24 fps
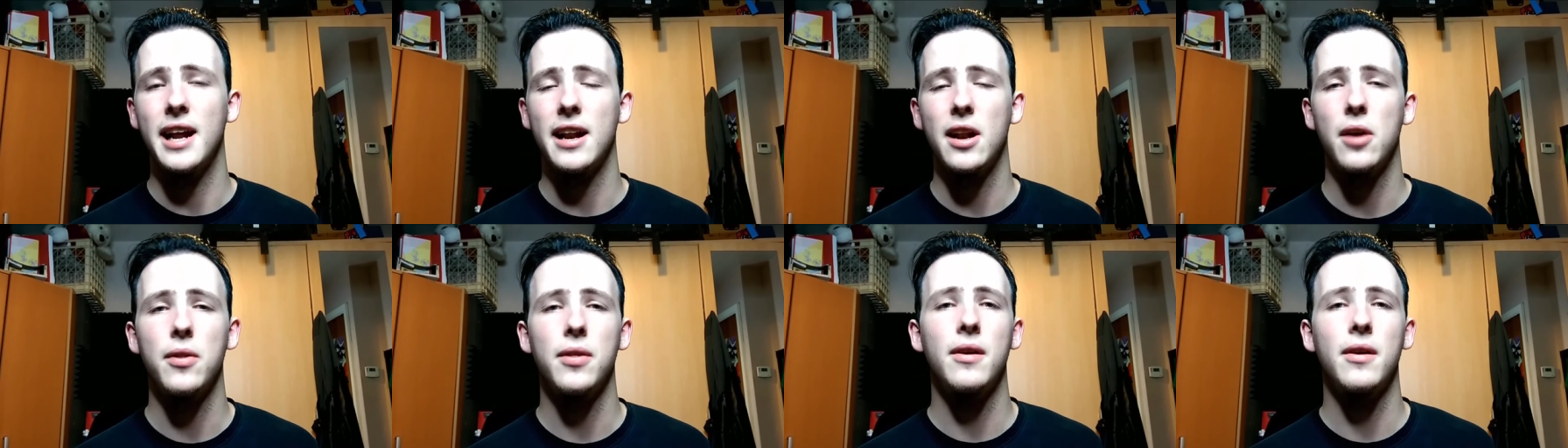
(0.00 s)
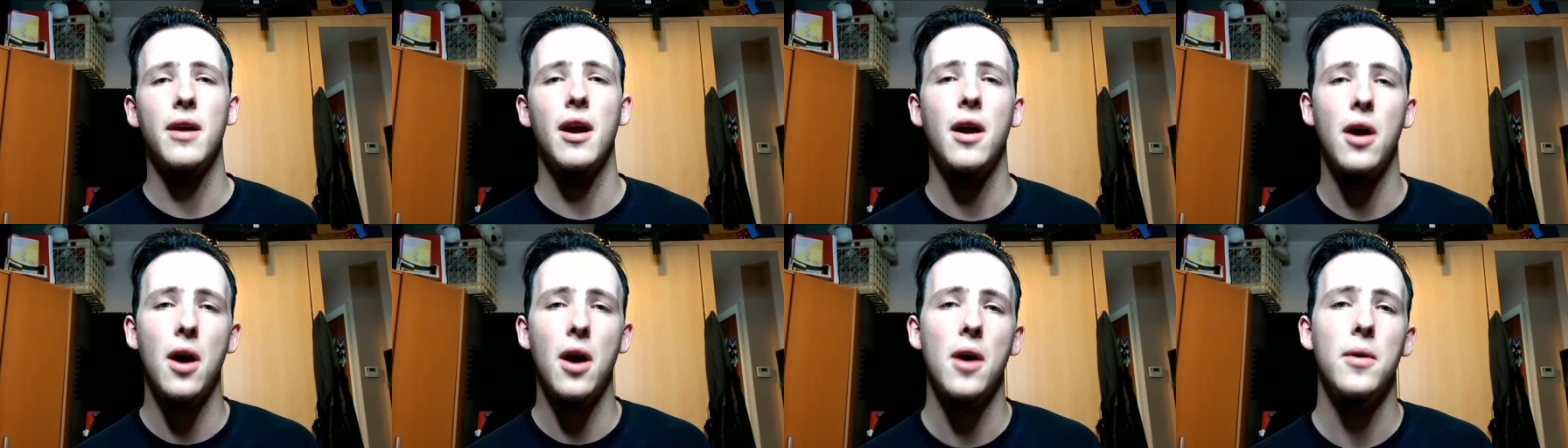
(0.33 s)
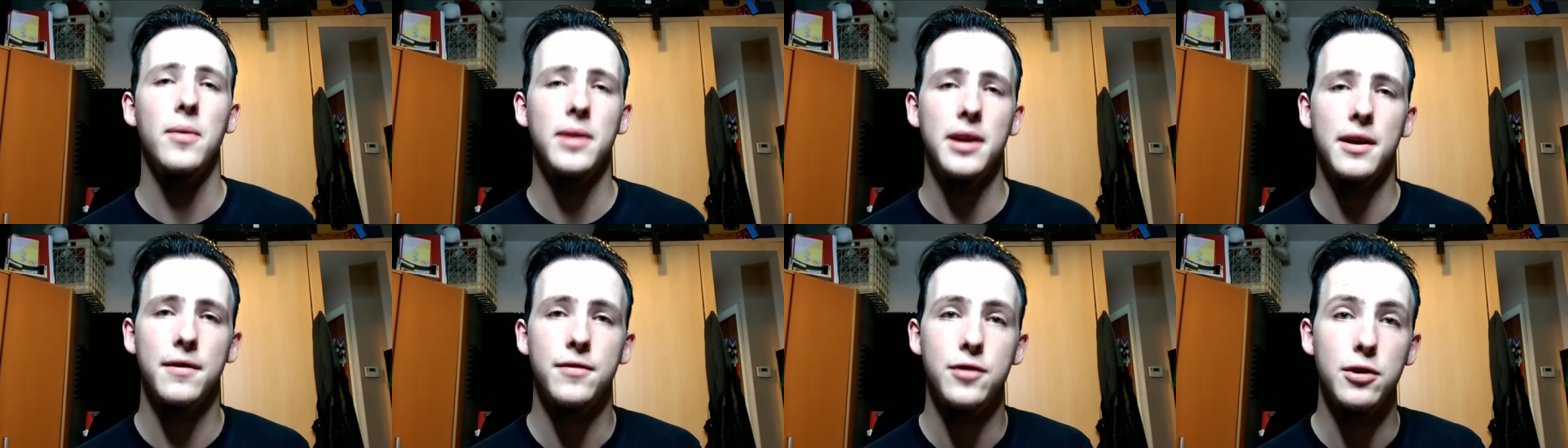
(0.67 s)
I know there are
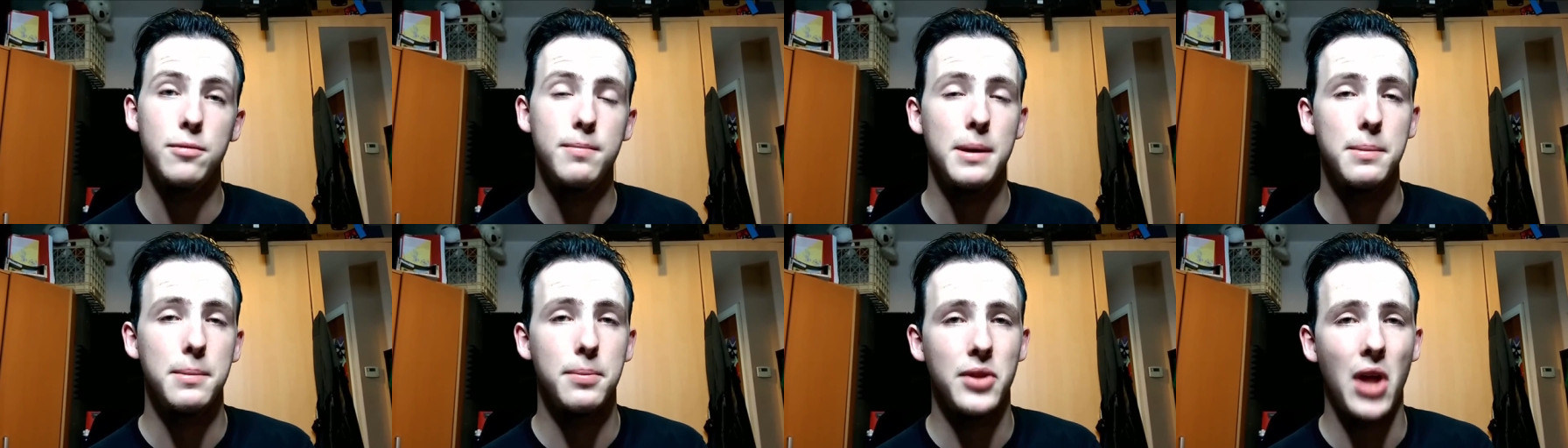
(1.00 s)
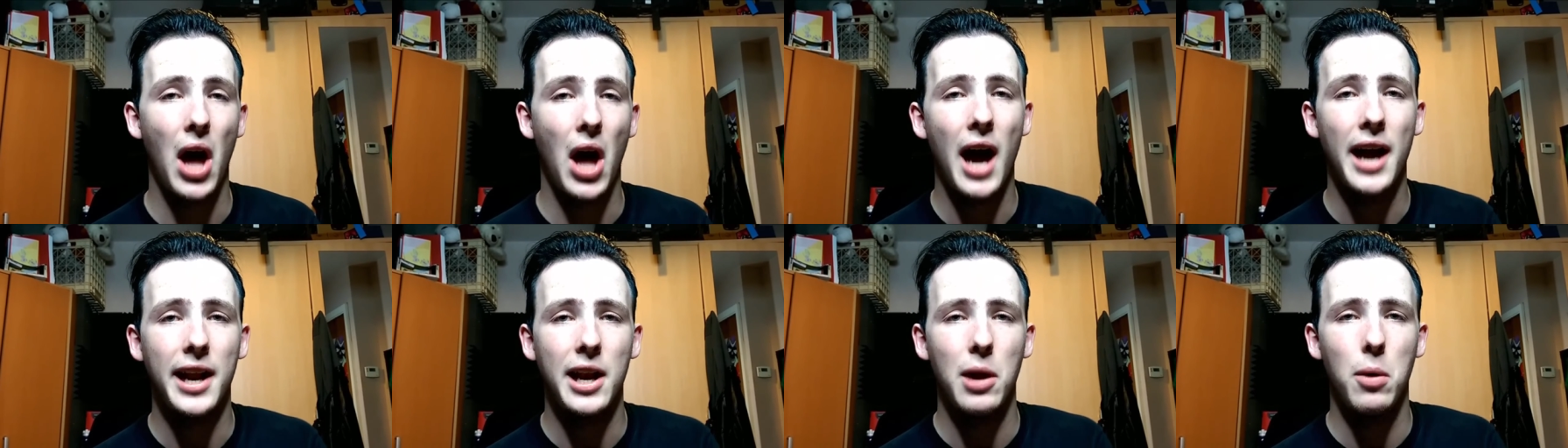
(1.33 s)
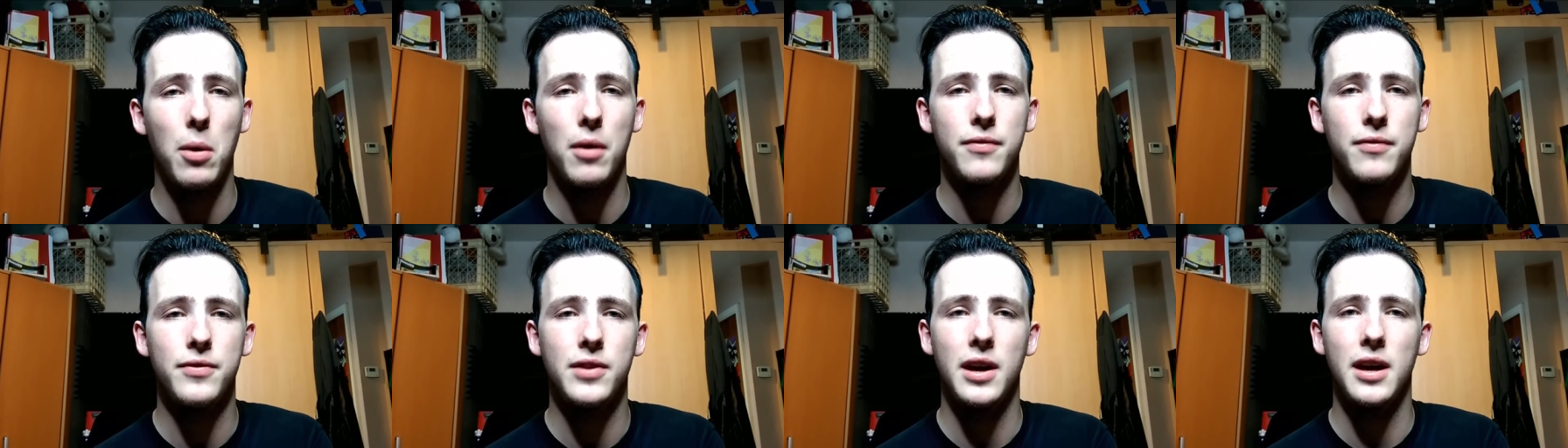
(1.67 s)
only a few people that I
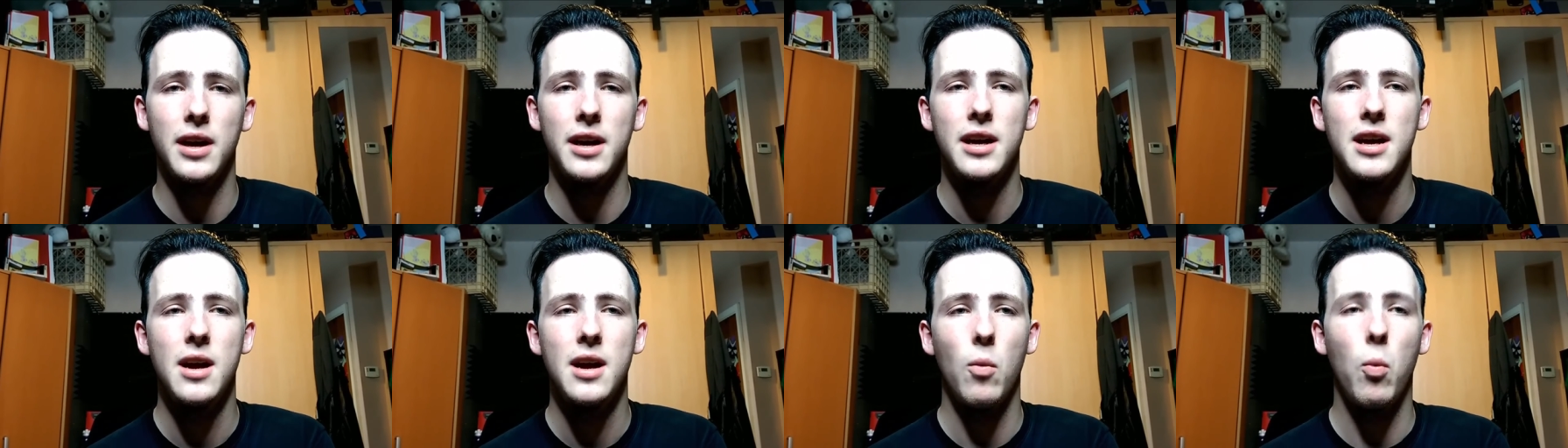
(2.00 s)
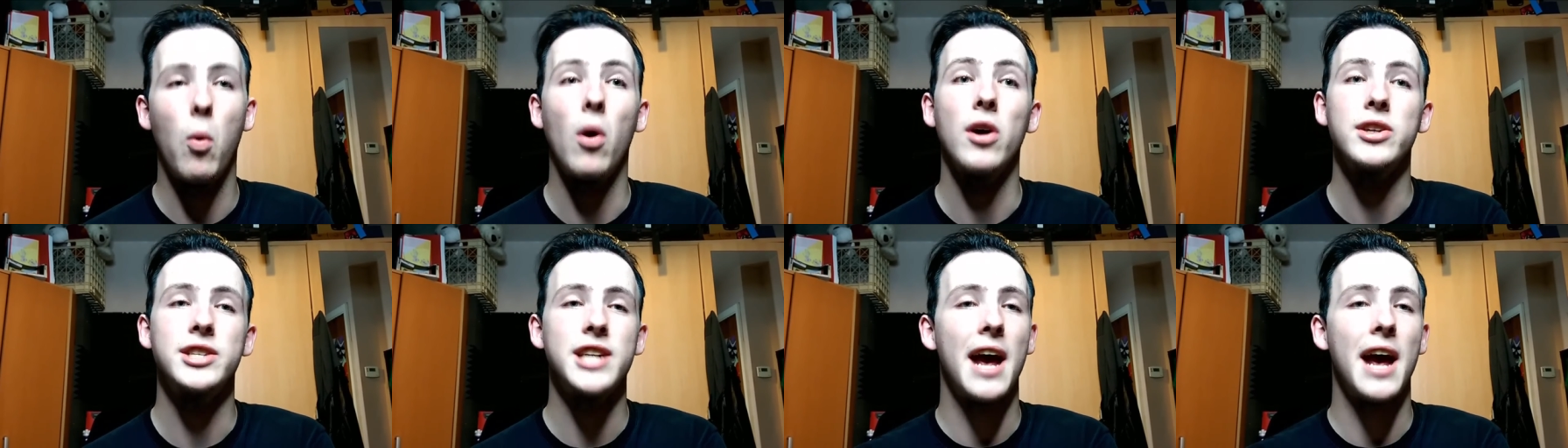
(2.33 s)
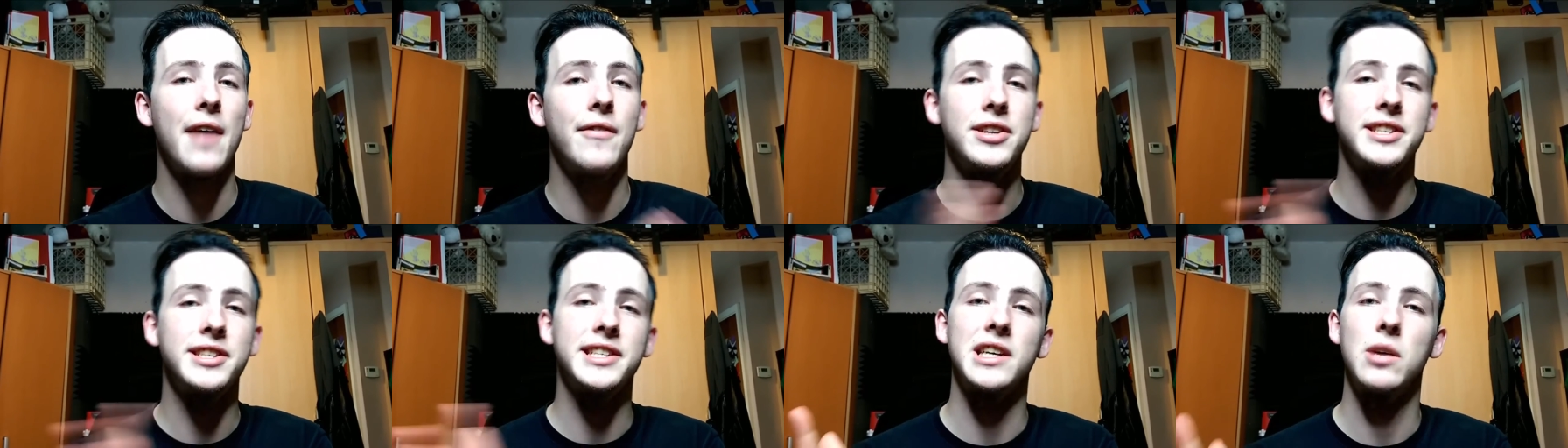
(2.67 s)
know of that watch
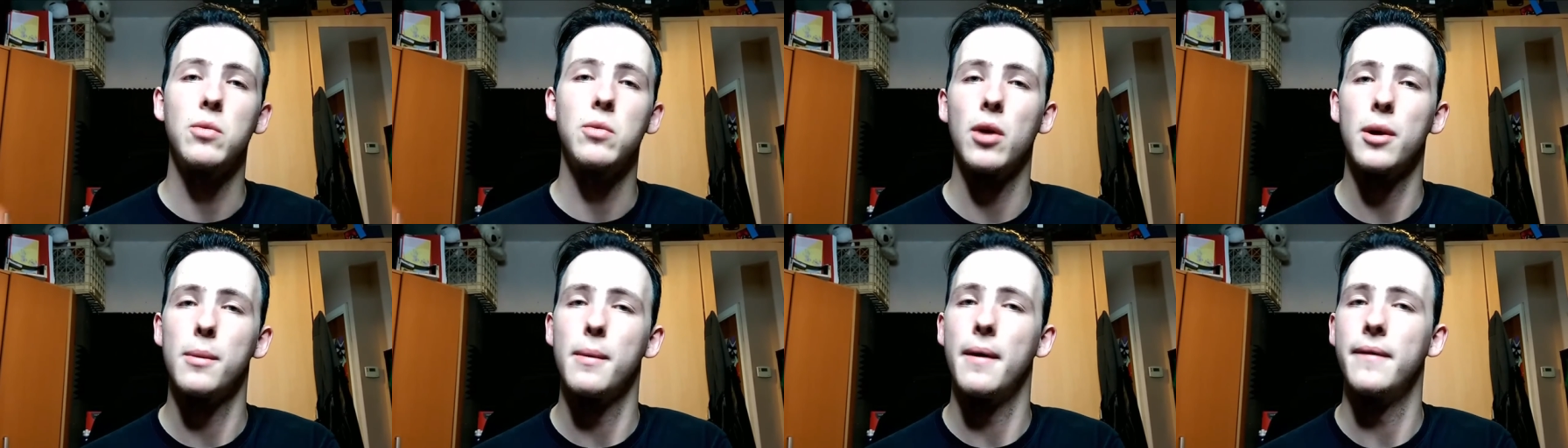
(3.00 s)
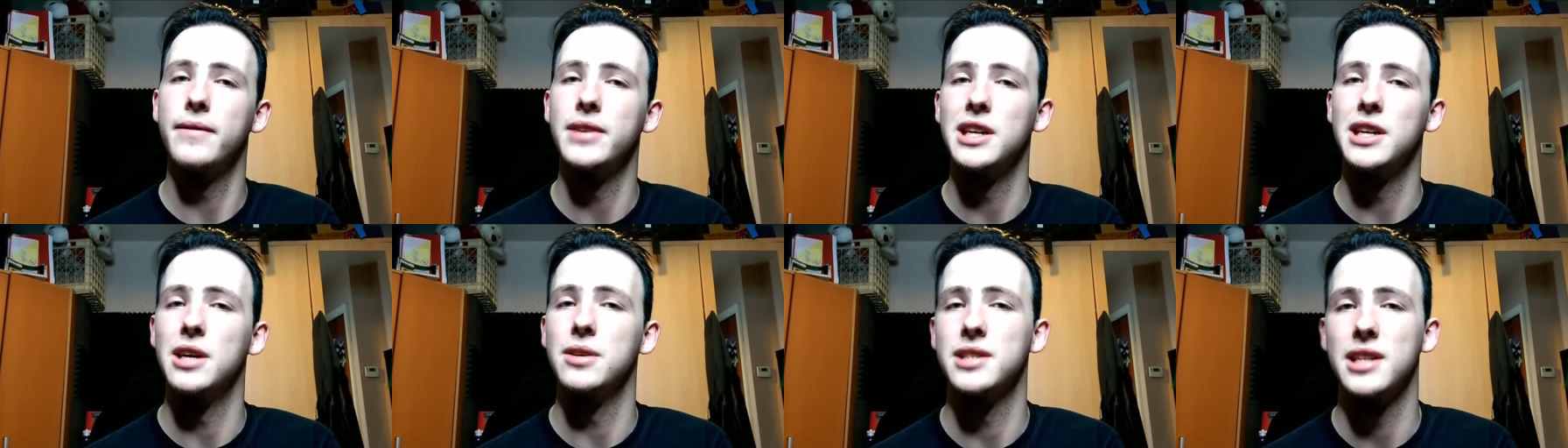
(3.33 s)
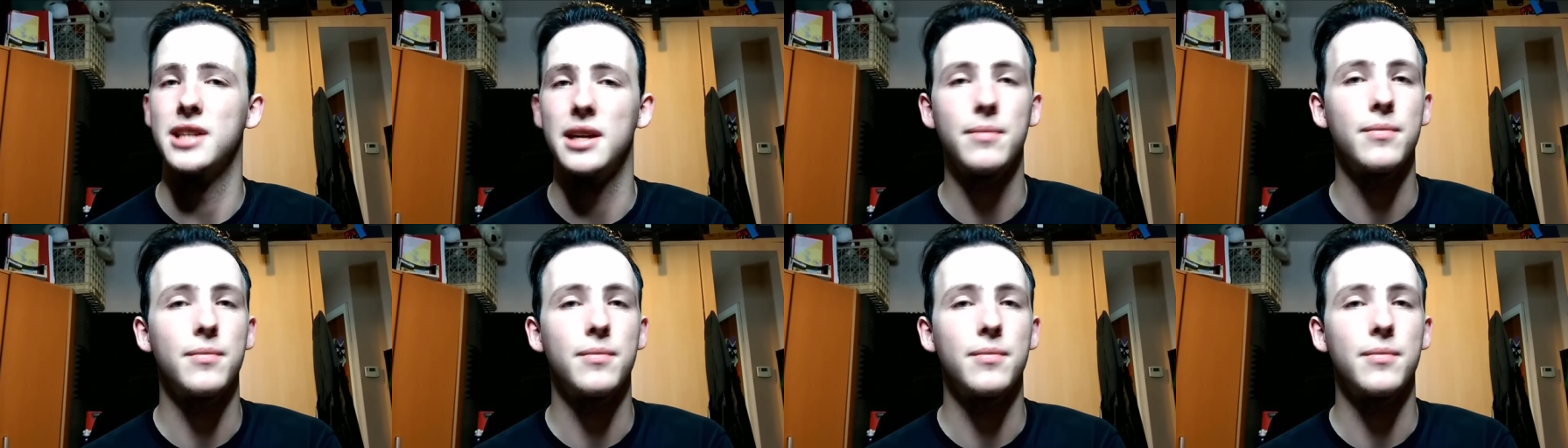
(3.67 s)
every single one of my videos,